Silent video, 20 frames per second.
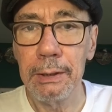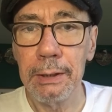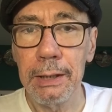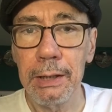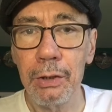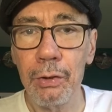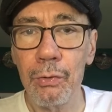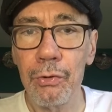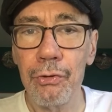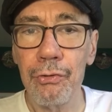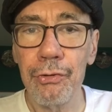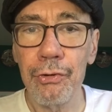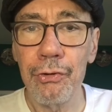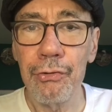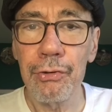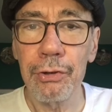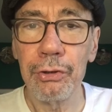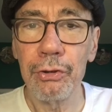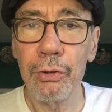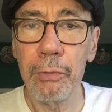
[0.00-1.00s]
And of course, there's
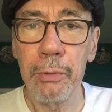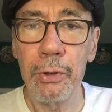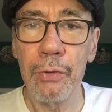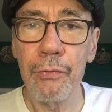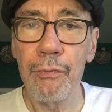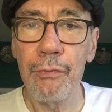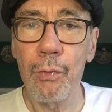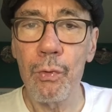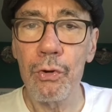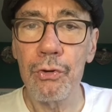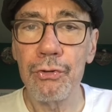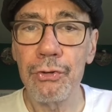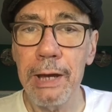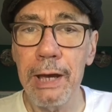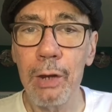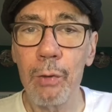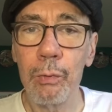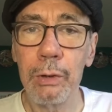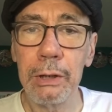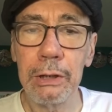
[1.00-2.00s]
a little bit of
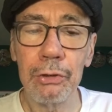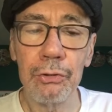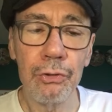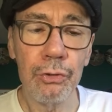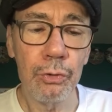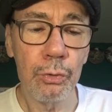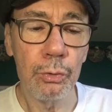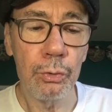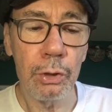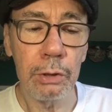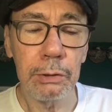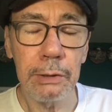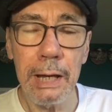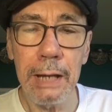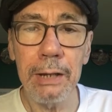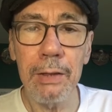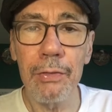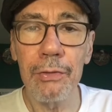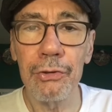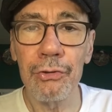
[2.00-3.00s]
foreshadowing to a lot
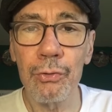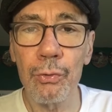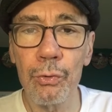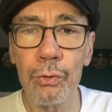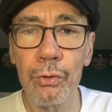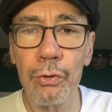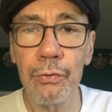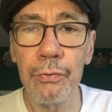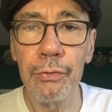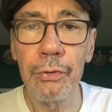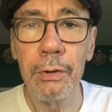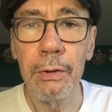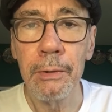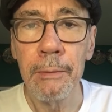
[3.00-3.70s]
of the sort of